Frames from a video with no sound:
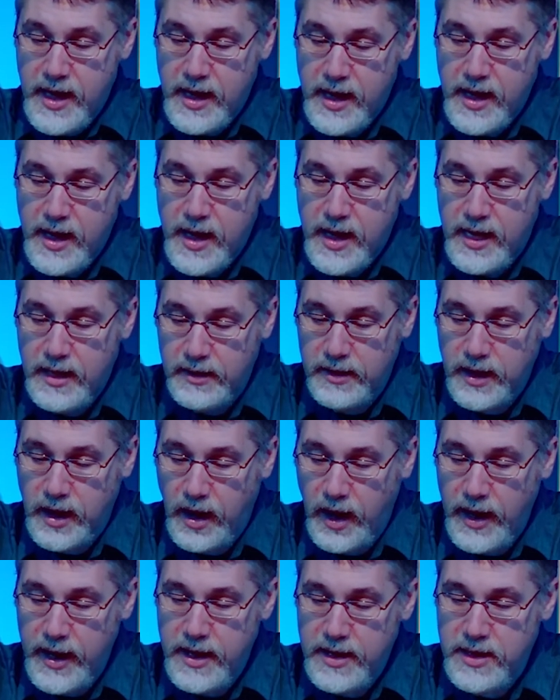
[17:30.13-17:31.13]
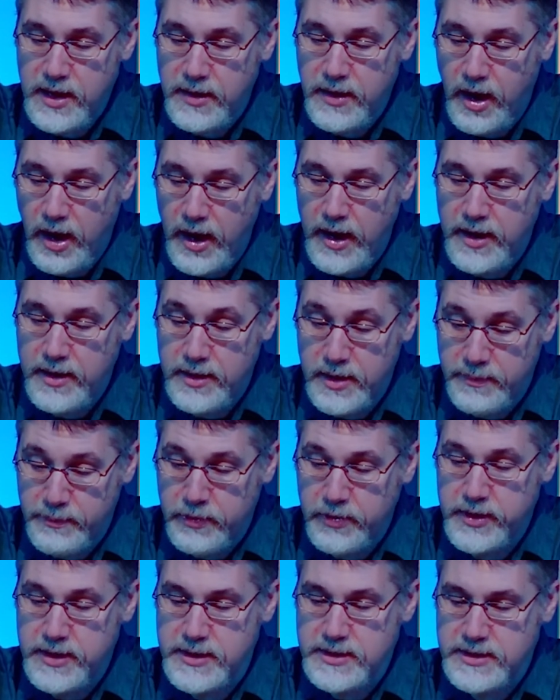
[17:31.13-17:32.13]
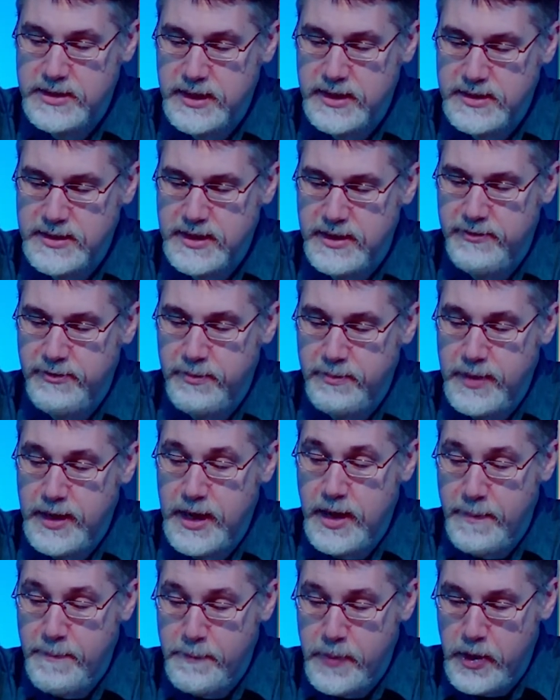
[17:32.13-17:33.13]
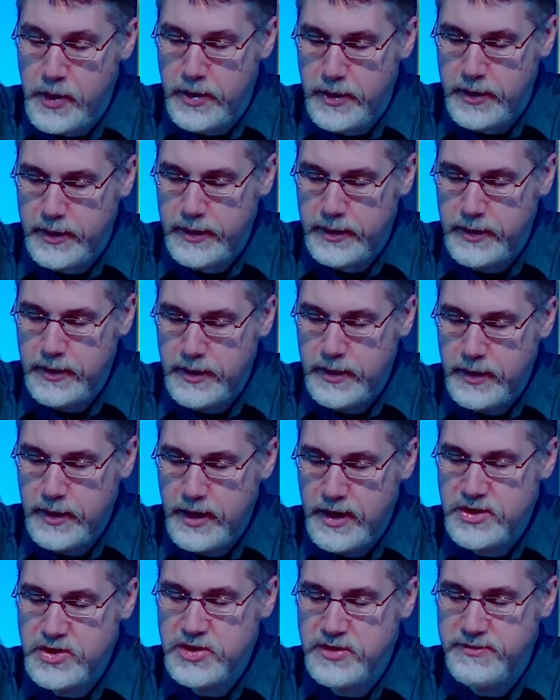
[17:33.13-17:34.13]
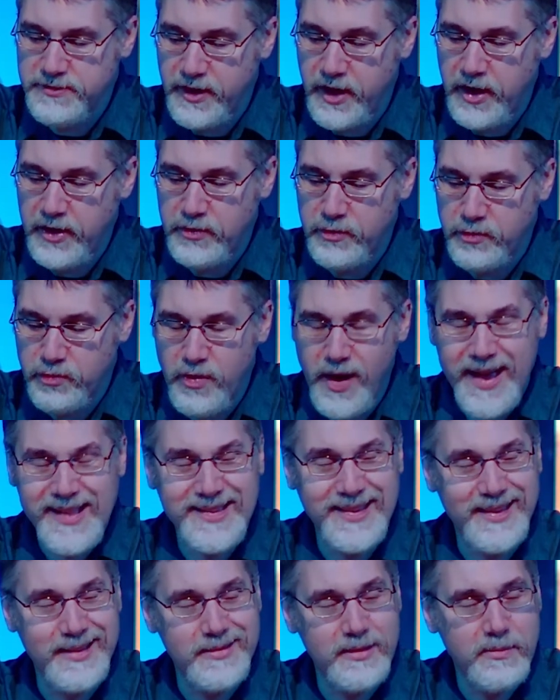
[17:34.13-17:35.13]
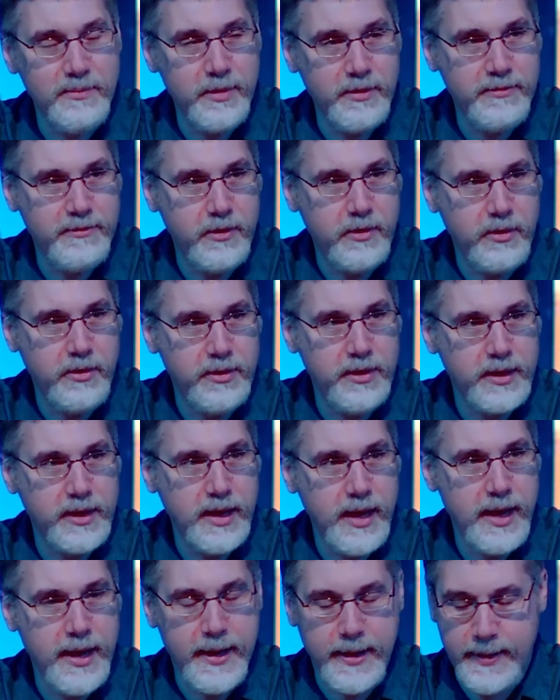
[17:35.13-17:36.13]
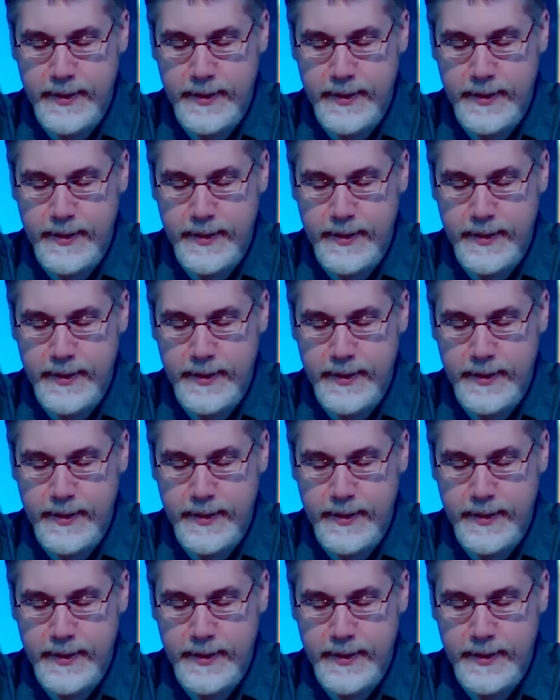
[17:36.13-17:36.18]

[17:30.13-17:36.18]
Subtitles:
Hilkiah the priest has given me a book. And Shaphan read it before the king.